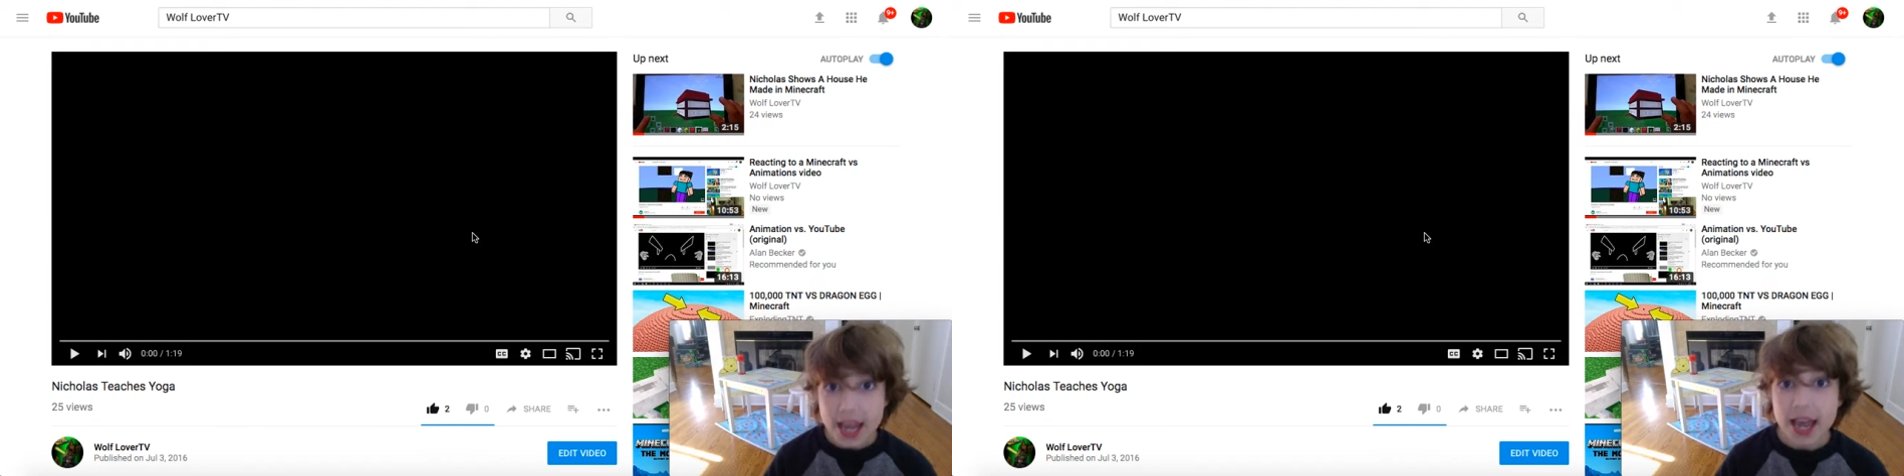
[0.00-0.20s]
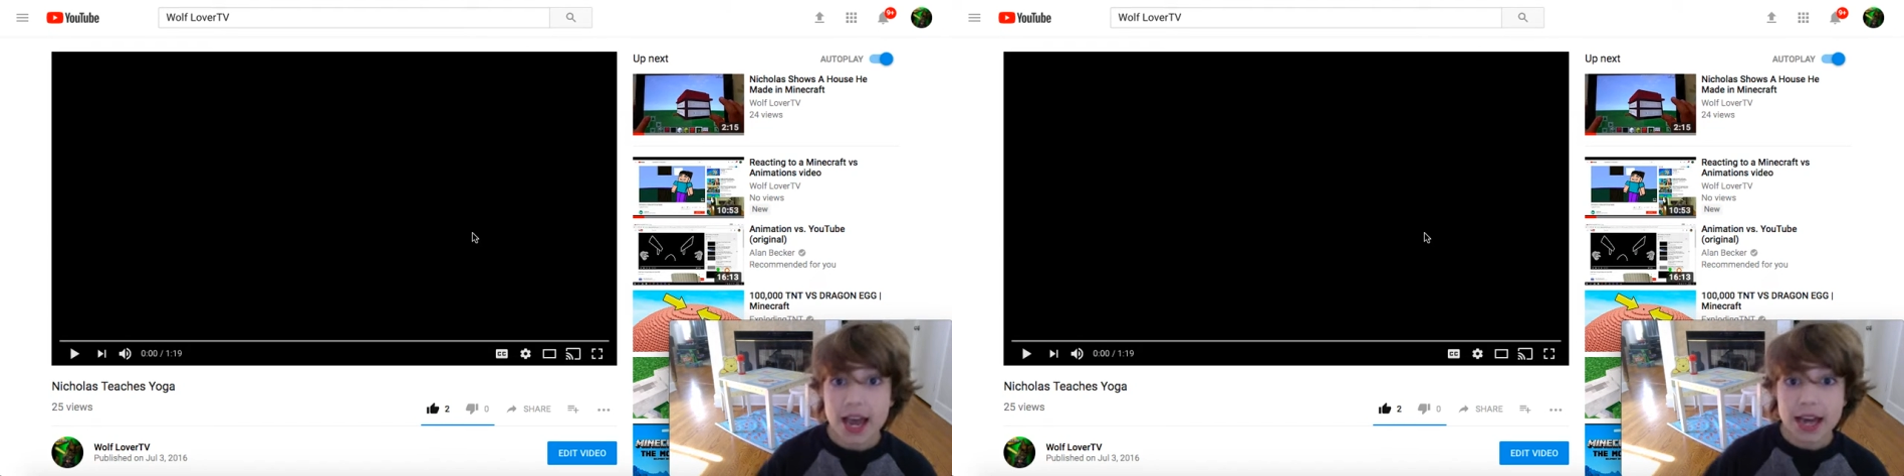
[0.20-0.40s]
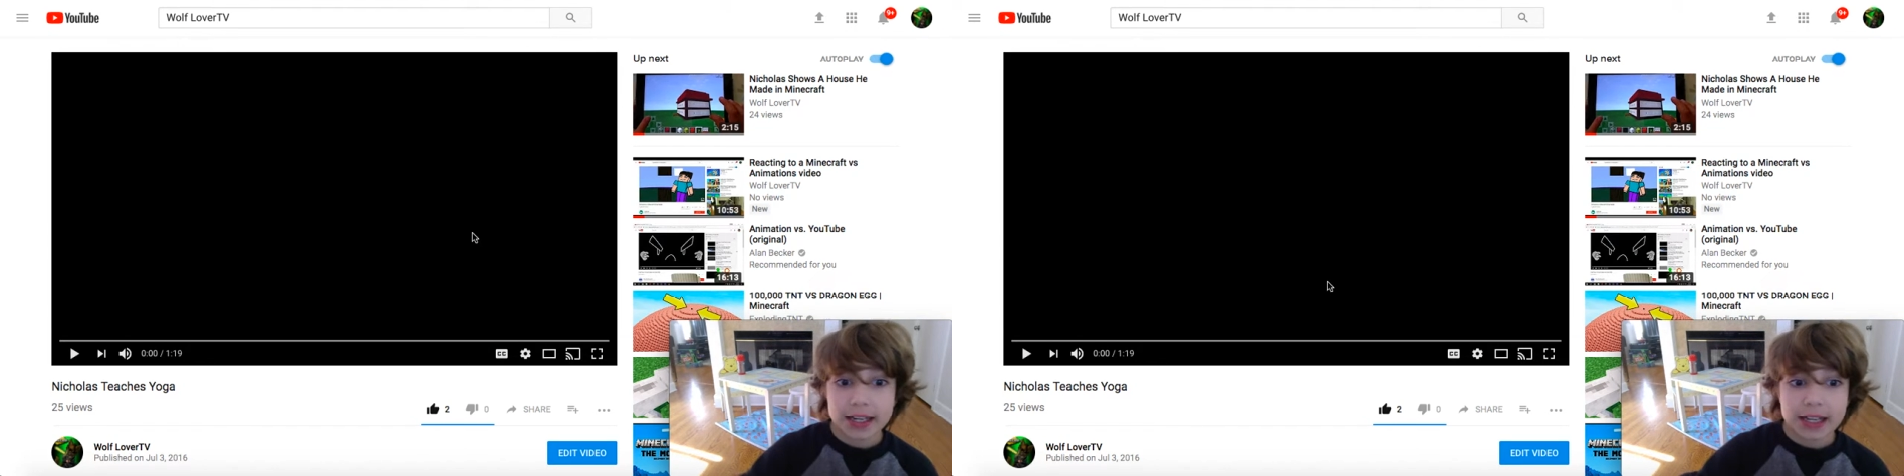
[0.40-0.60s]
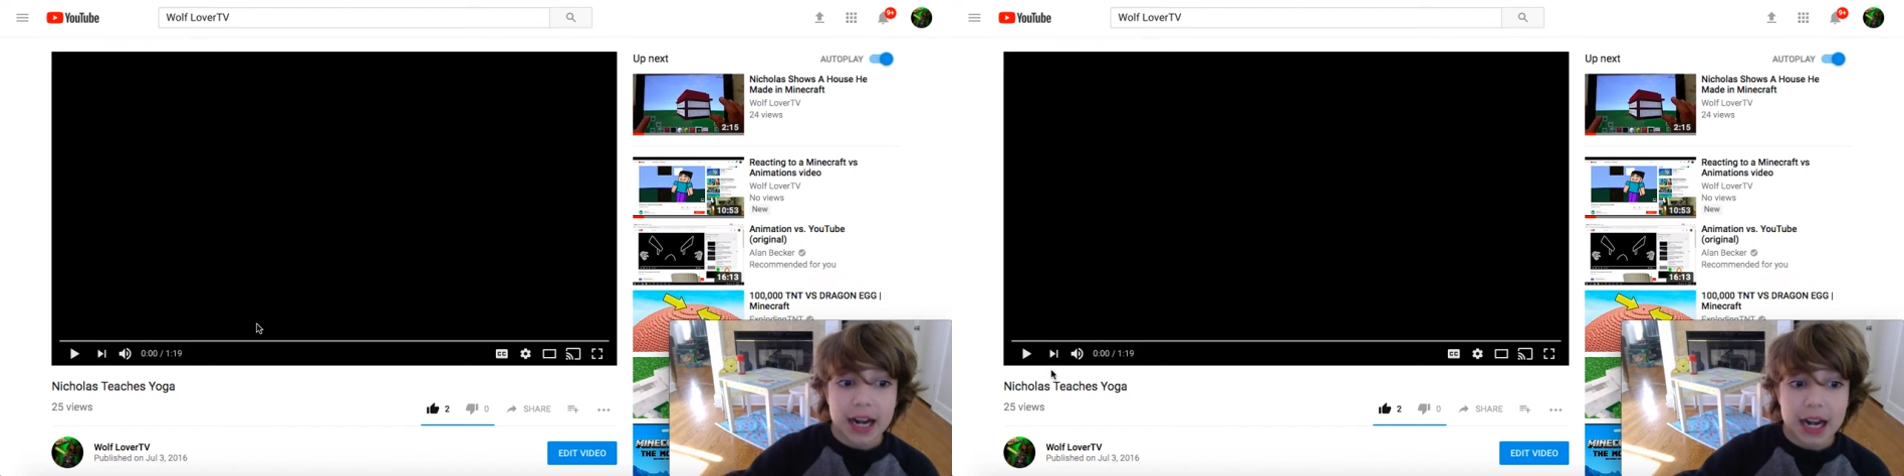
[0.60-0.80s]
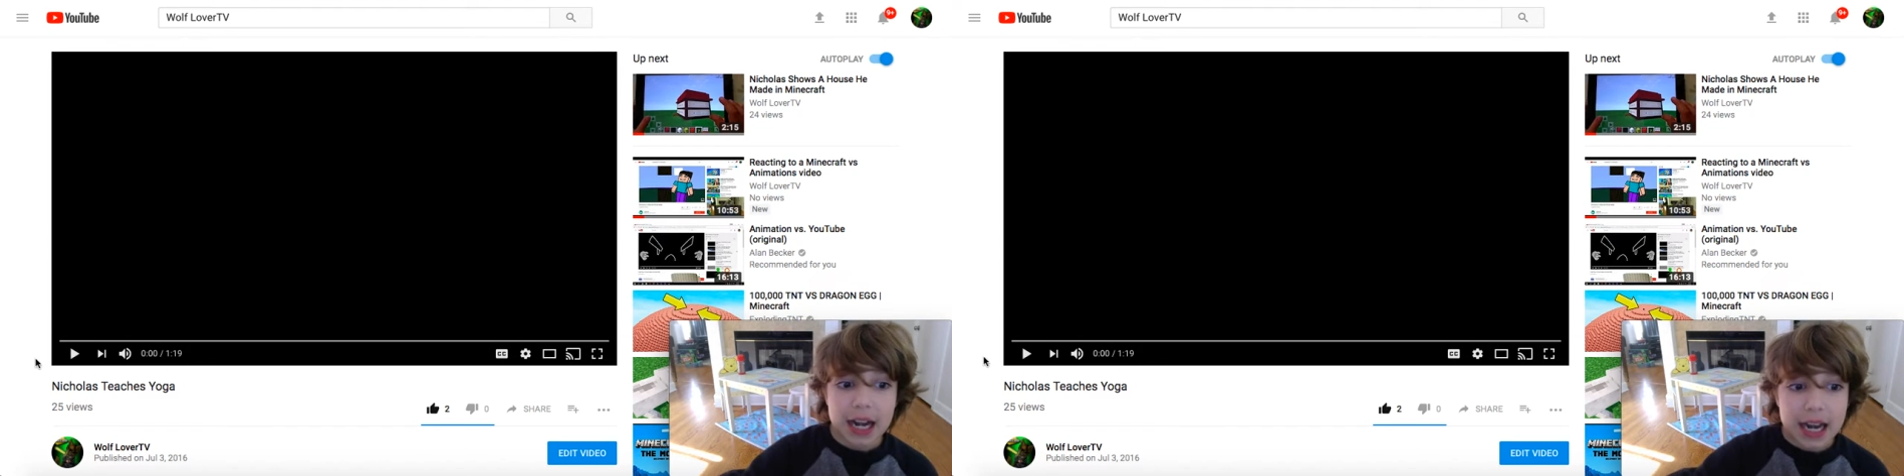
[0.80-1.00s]
And
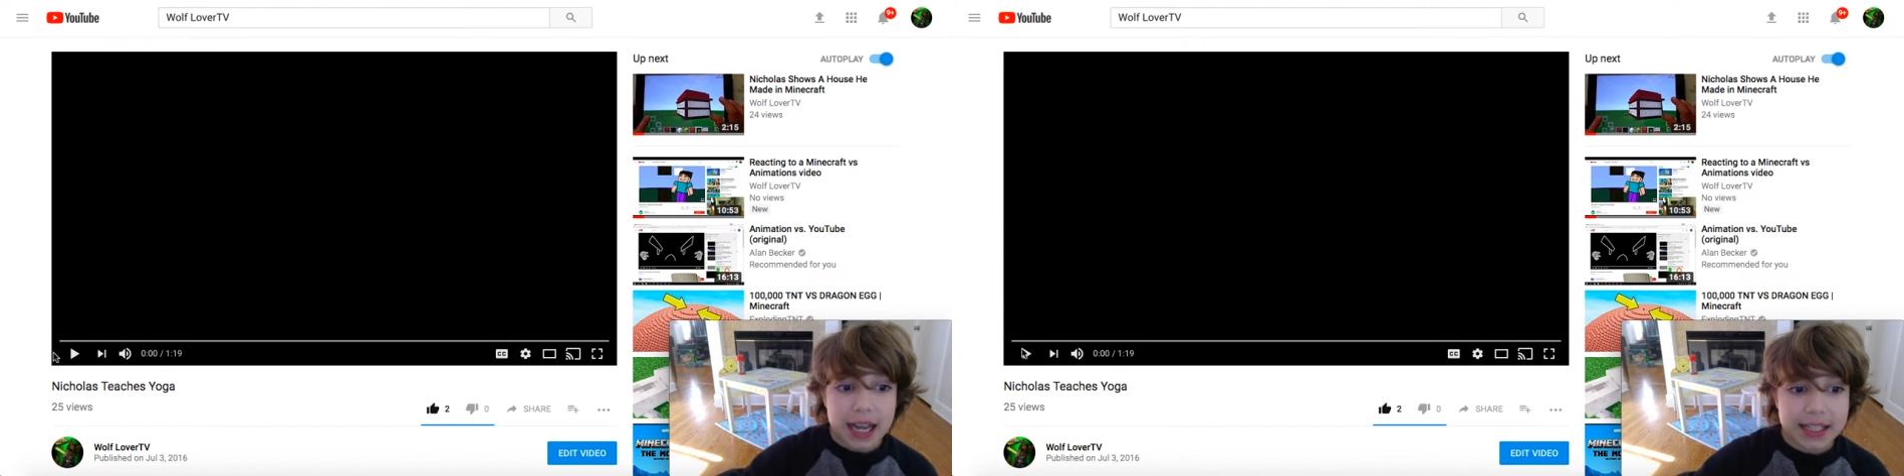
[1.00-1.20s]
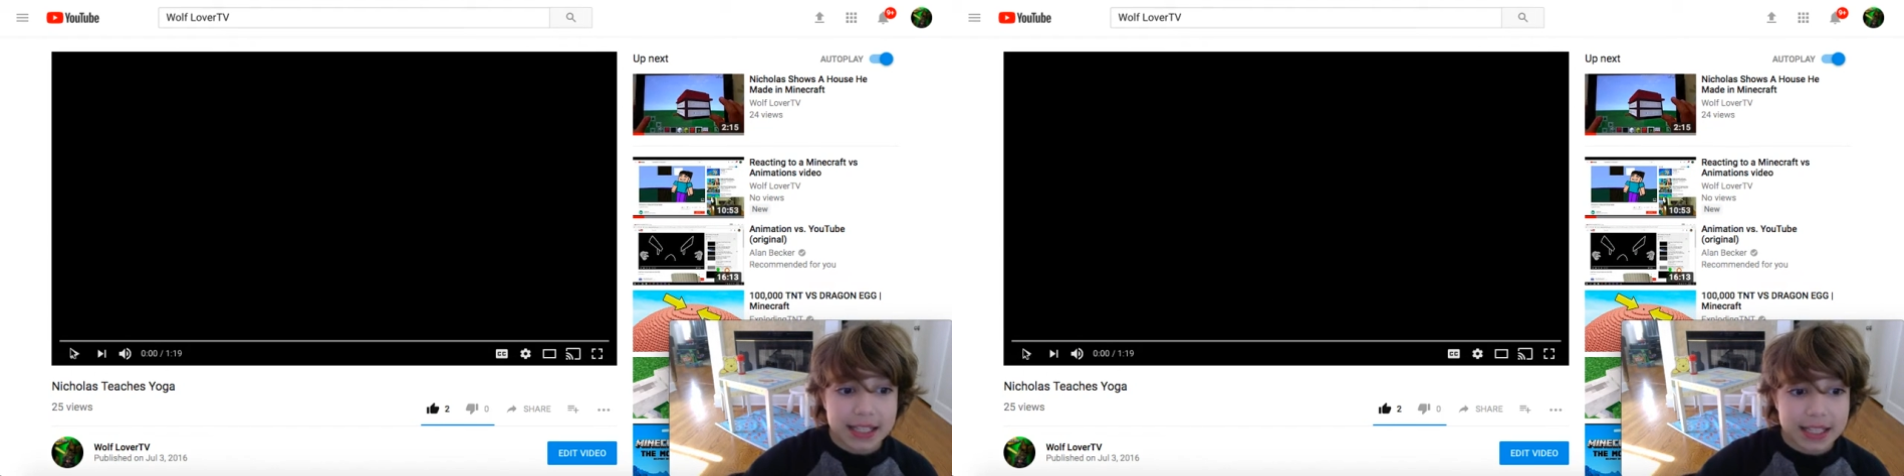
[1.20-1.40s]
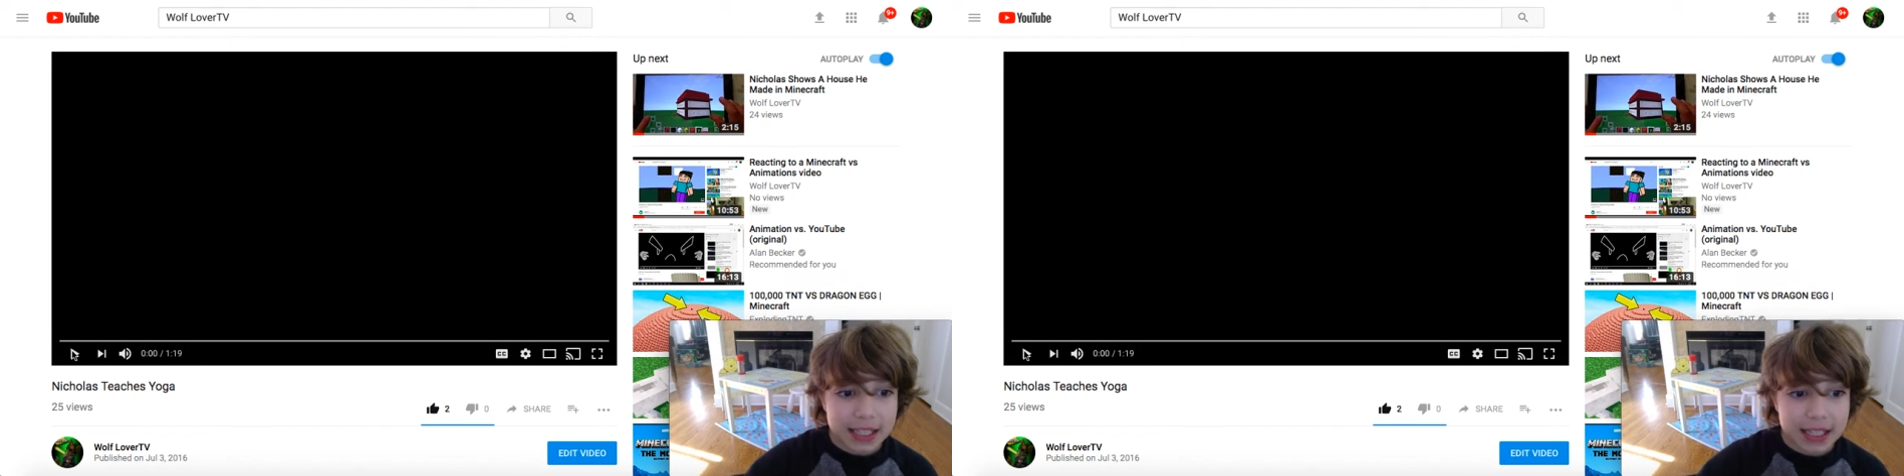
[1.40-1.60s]
let's